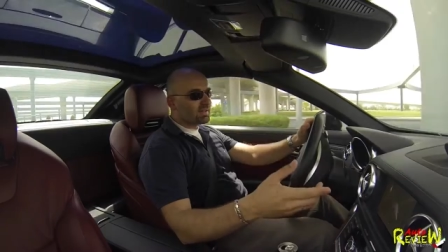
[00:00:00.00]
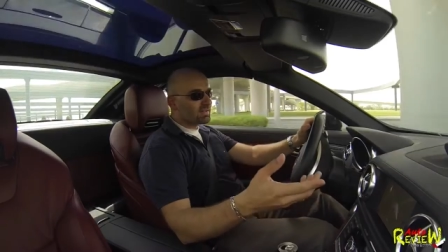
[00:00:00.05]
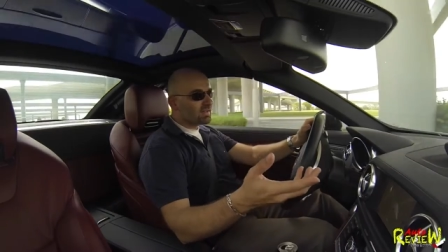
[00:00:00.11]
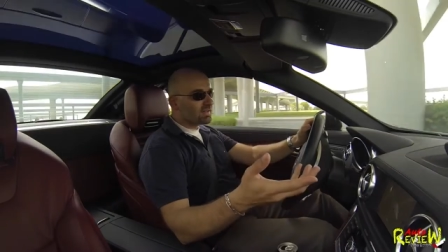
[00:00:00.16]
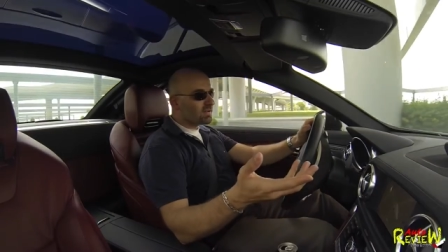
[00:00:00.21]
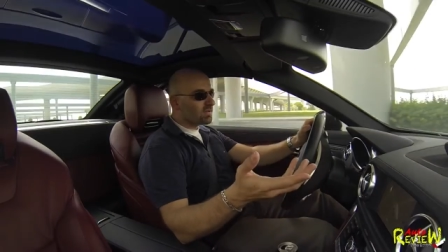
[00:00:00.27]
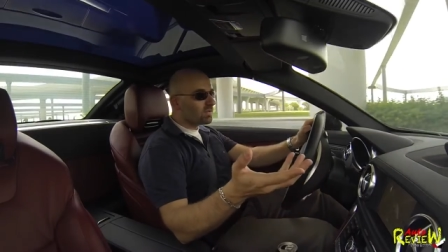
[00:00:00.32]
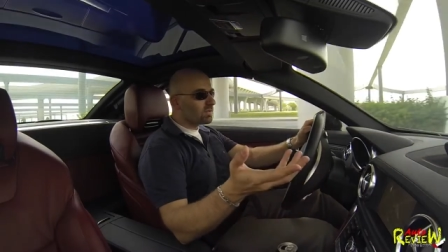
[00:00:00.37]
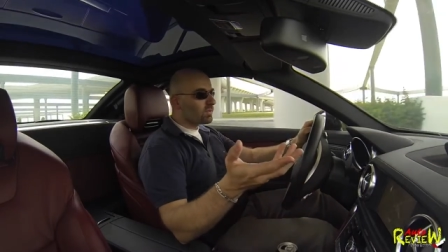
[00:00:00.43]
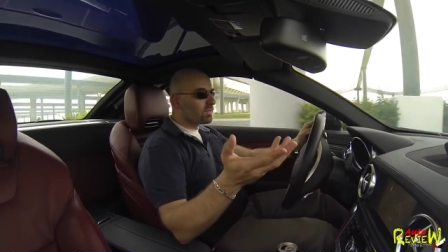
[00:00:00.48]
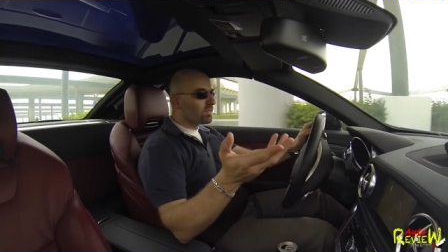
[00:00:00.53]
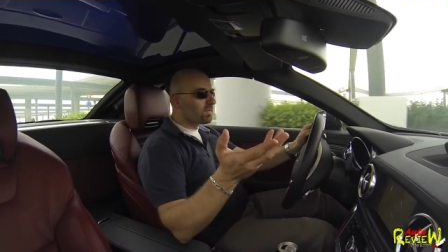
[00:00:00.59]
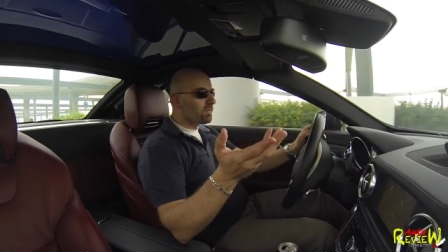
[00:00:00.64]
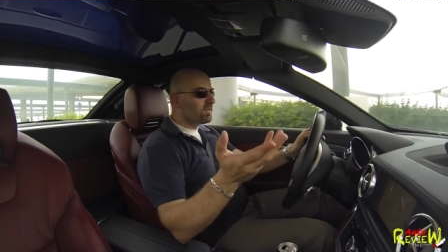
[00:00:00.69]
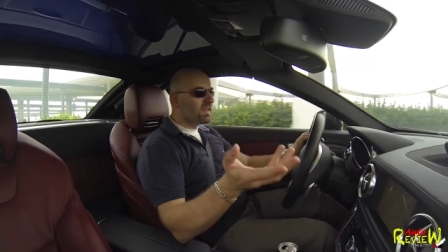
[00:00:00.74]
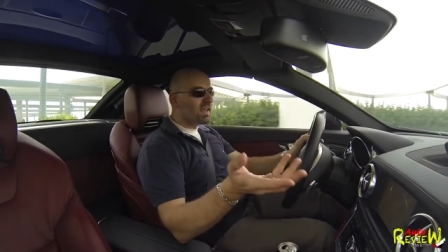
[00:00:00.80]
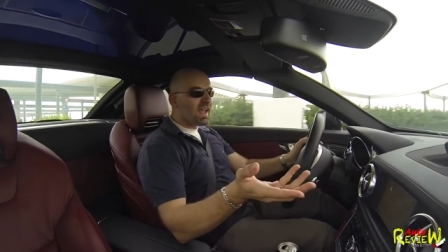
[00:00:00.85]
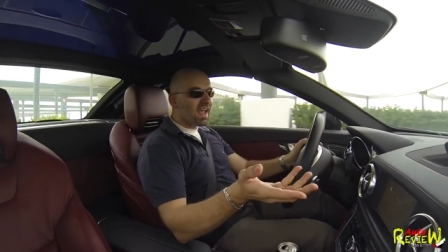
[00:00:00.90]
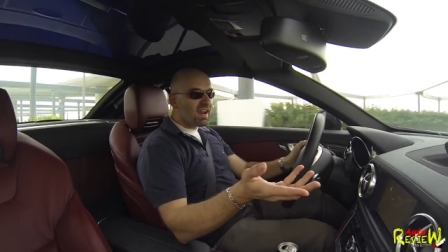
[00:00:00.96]
I said,
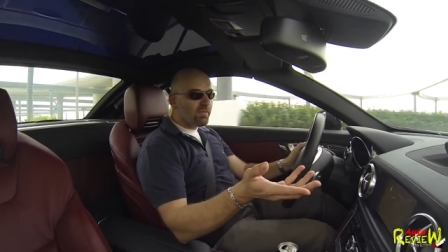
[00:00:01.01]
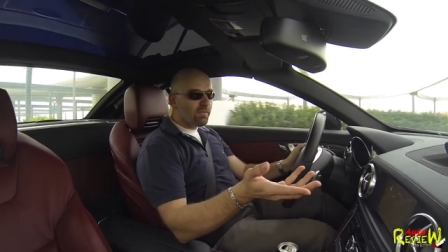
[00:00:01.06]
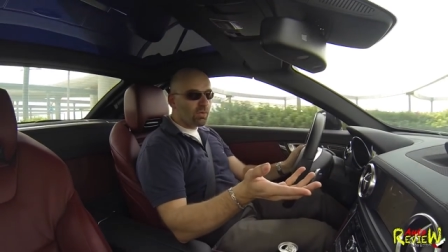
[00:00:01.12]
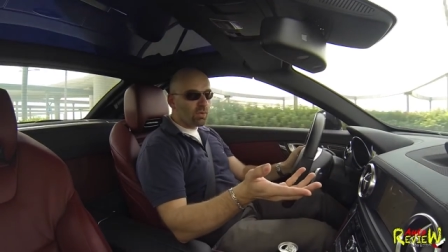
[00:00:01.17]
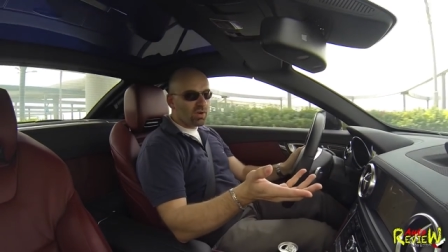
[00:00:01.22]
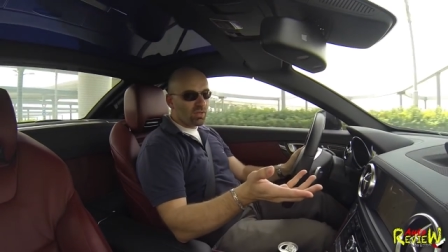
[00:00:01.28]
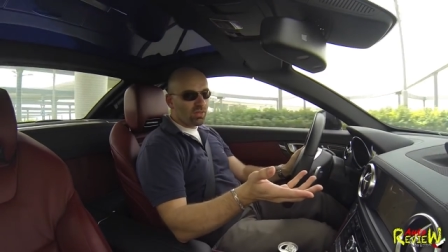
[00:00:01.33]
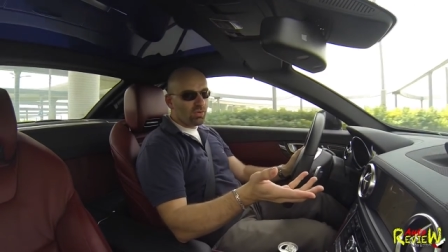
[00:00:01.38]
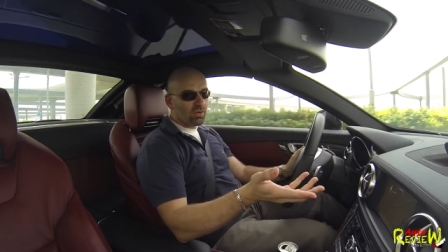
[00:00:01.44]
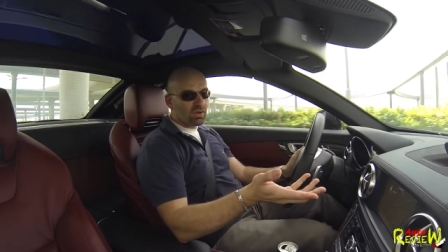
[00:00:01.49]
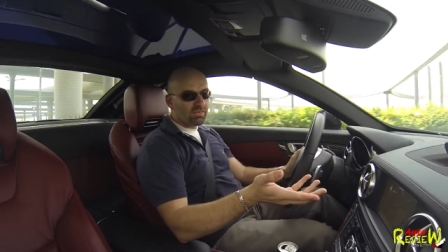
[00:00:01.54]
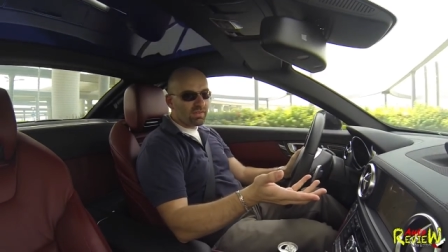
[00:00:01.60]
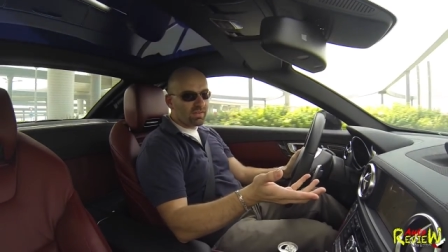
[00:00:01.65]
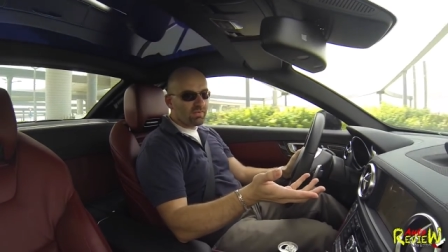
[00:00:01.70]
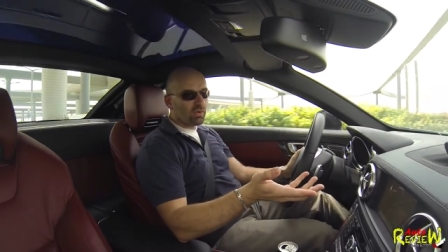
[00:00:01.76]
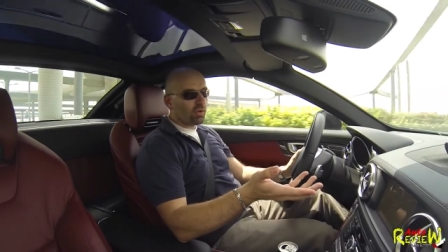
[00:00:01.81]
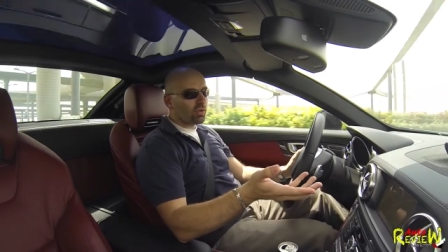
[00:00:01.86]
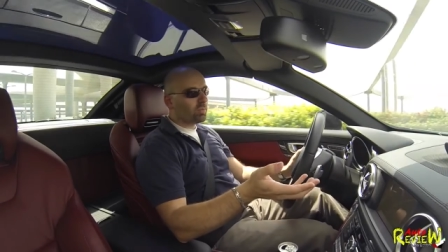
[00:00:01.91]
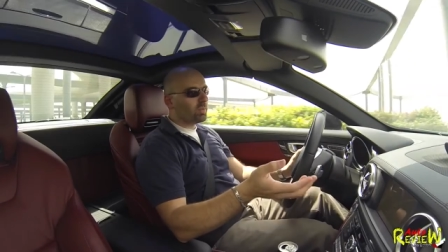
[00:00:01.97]
V8
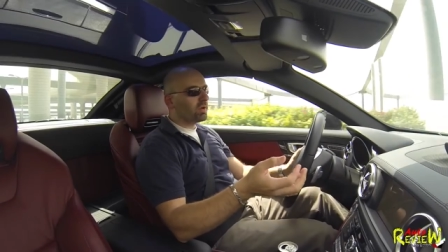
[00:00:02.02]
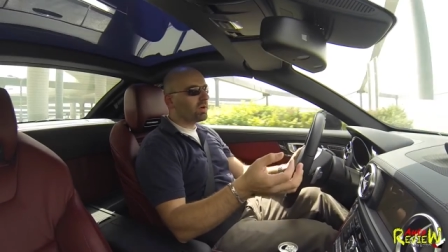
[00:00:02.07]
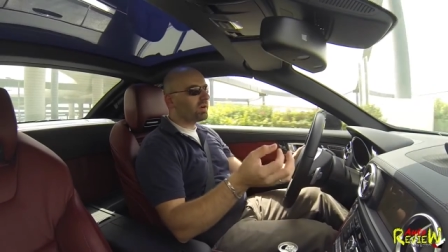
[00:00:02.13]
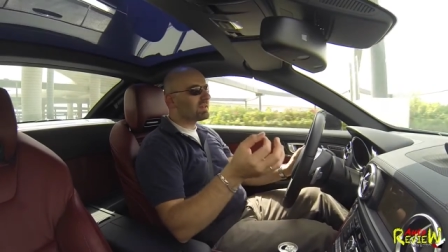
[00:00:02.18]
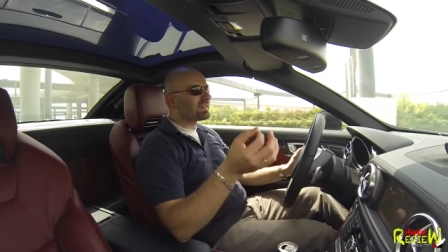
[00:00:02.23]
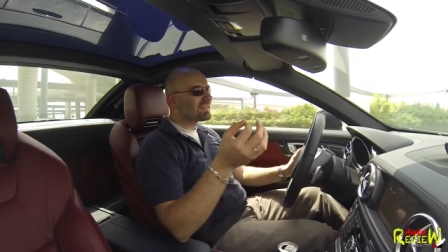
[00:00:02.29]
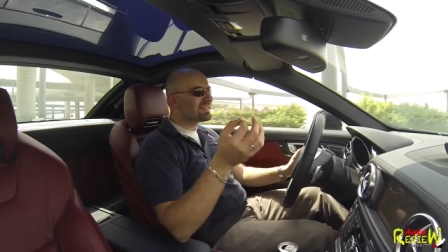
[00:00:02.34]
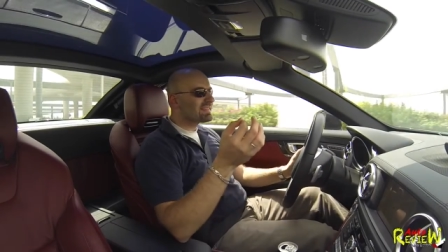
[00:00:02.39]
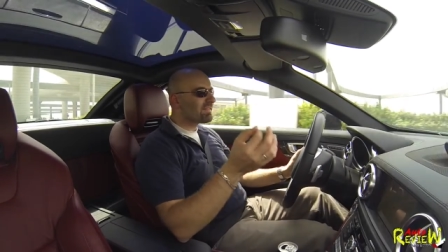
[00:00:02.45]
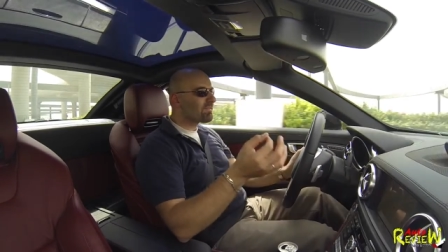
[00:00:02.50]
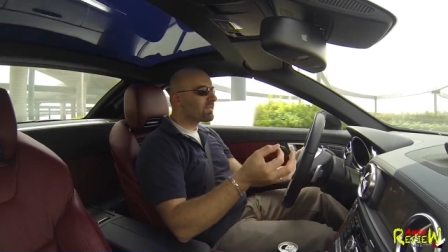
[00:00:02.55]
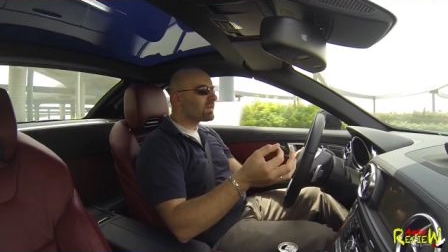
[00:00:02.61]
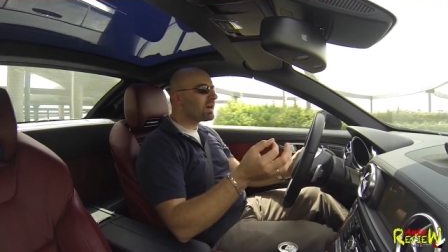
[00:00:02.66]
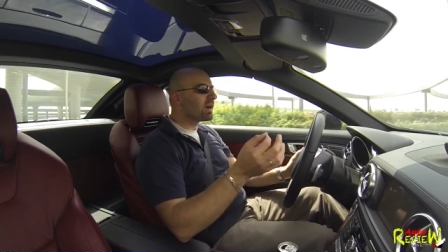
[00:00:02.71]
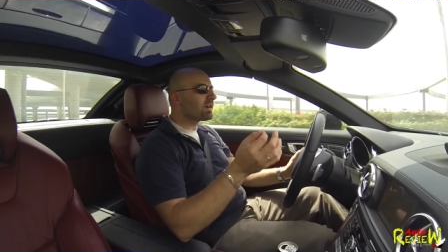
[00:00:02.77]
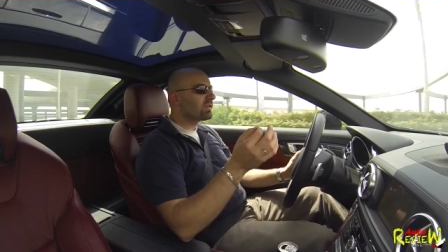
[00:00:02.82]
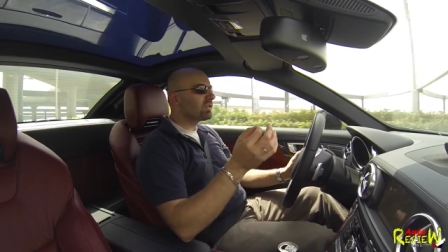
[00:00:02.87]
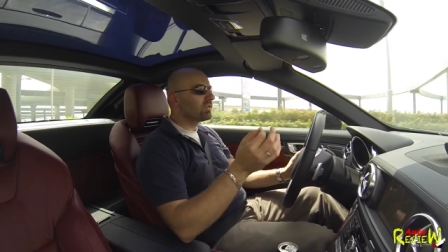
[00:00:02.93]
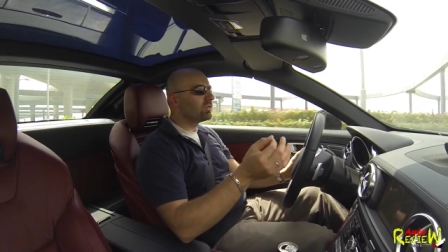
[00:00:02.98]
435 horsepower,
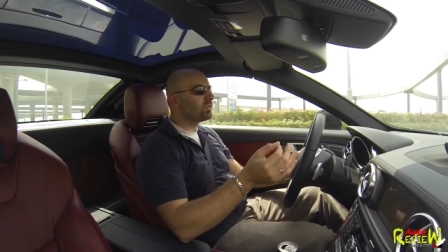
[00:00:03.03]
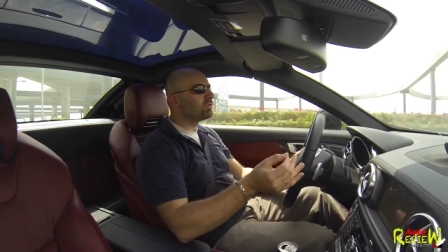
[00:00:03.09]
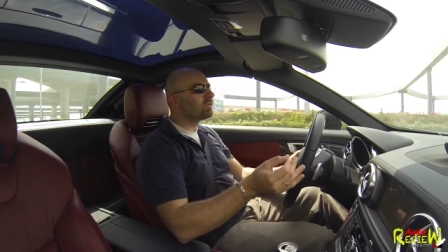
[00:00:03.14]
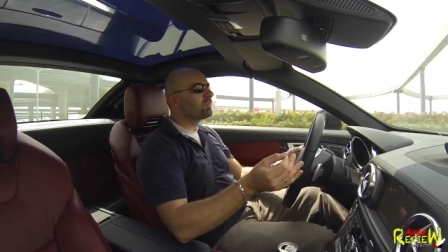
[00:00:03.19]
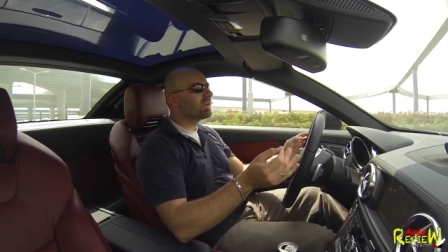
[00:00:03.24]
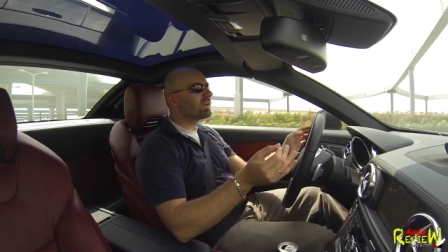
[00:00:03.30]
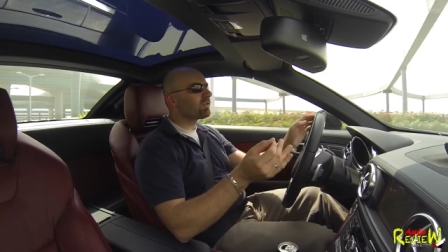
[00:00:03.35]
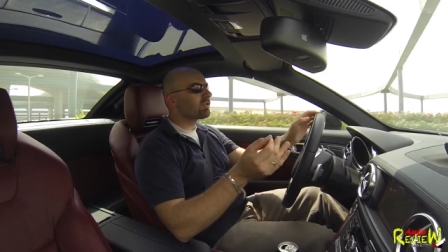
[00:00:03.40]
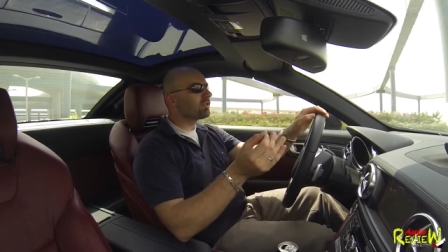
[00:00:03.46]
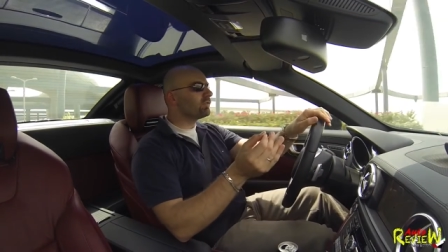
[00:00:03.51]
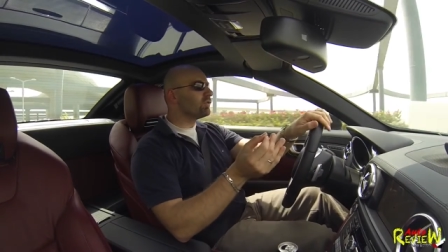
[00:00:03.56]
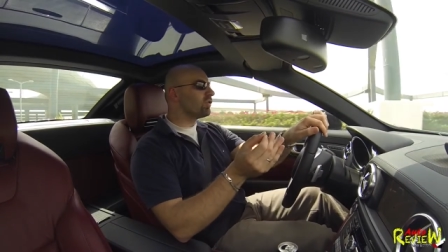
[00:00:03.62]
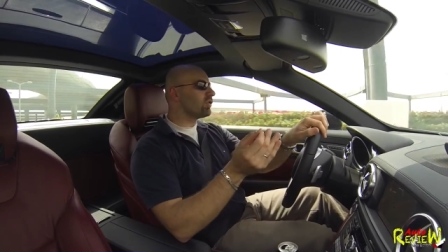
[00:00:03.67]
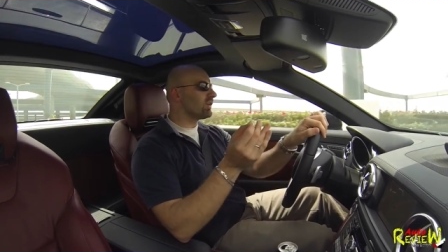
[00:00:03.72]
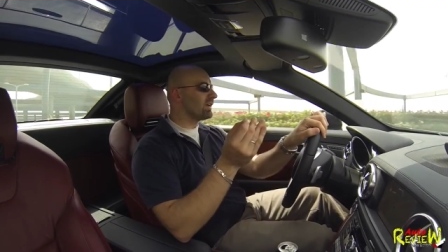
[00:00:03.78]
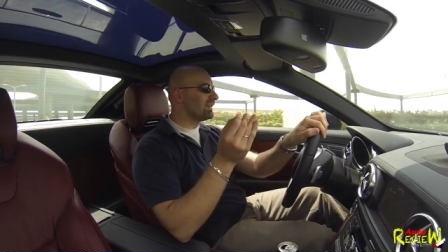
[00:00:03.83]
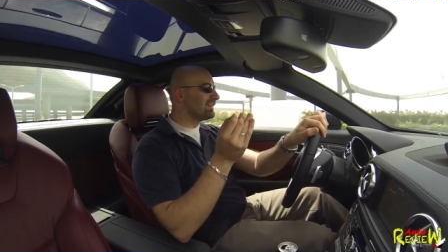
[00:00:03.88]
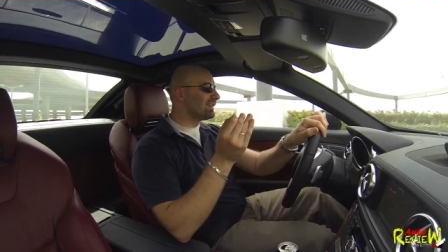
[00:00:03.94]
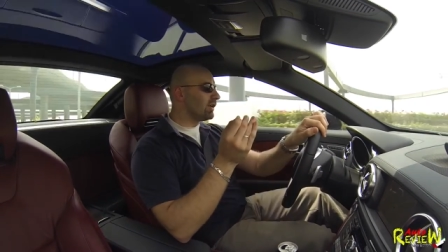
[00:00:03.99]
700 newton meters of
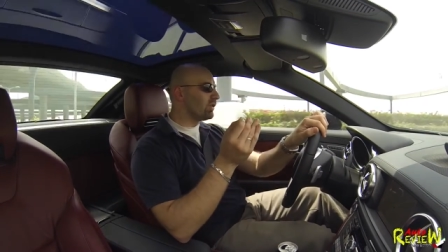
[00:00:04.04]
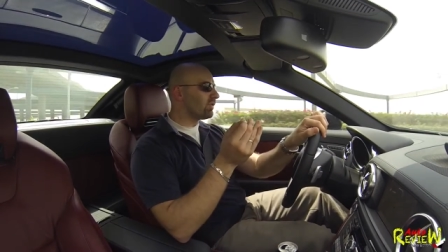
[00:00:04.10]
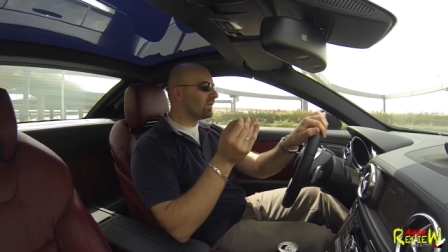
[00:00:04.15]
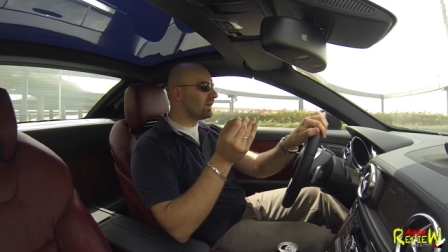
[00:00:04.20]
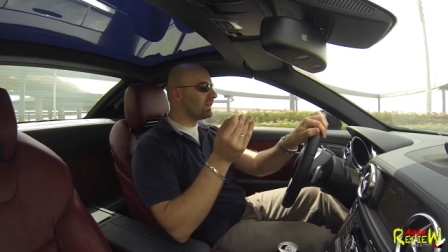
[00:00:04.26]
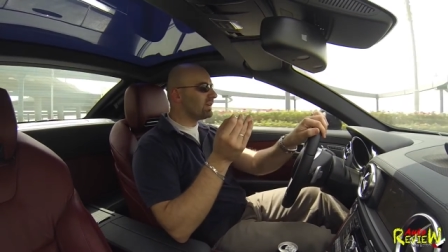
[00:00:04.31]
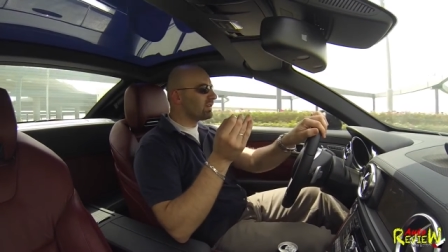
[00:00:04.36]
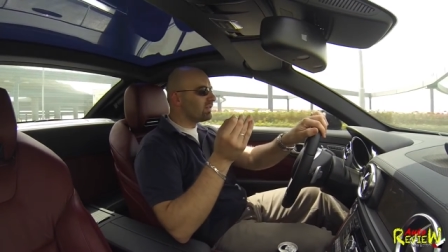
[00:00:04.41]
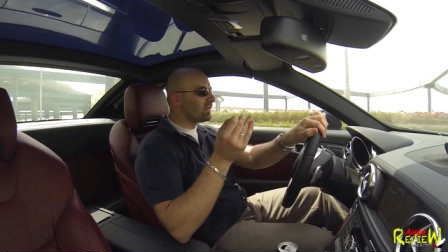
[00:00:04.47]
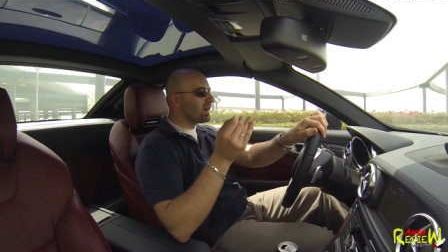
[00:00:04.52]
torque at 1800